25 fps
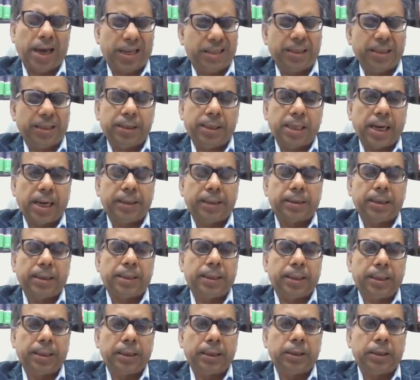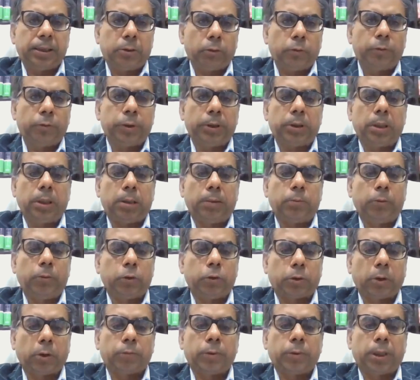as India has entered into with the
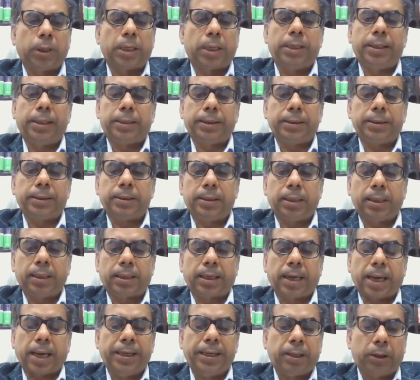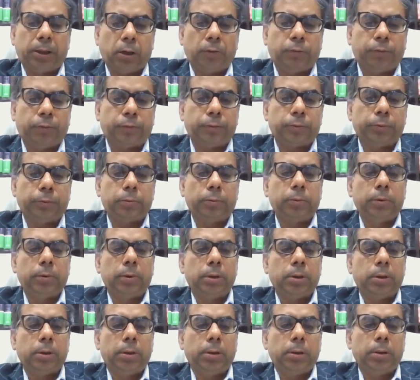most of the countries, the right of
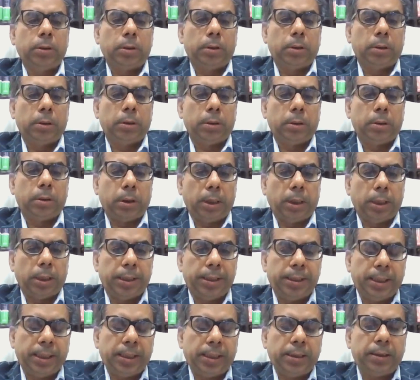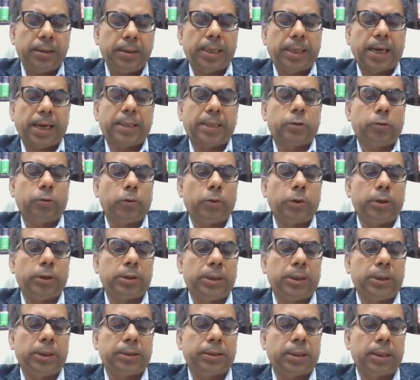Indian tax
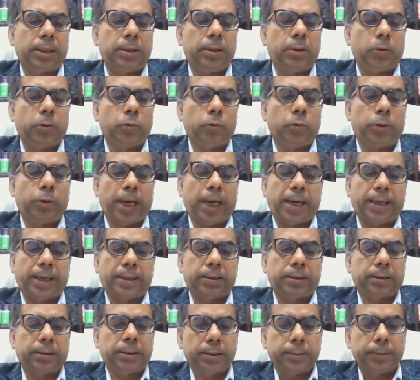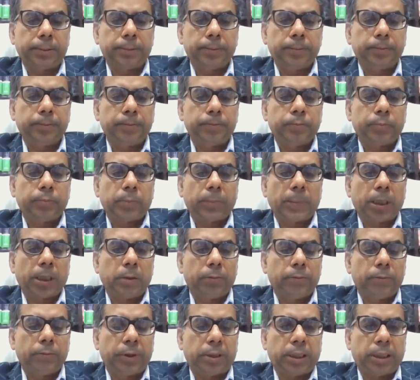jurisdiction to tax
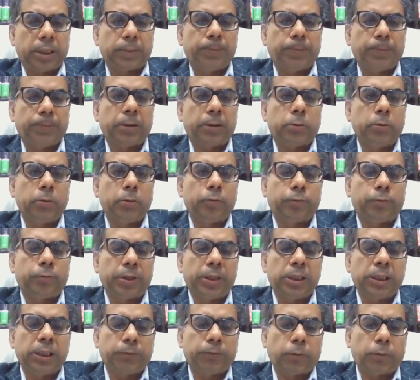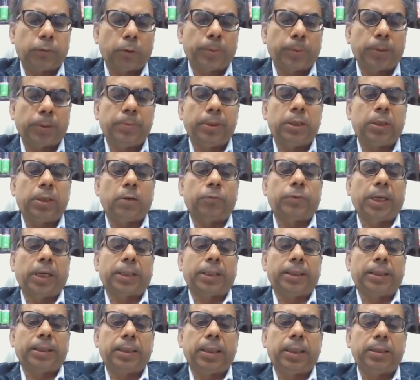with respect to fees for payment of
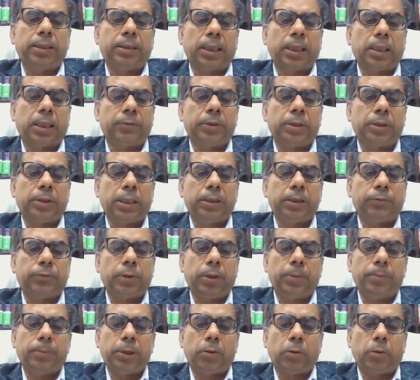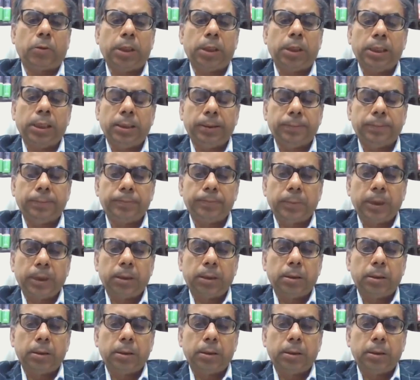technical services will be only,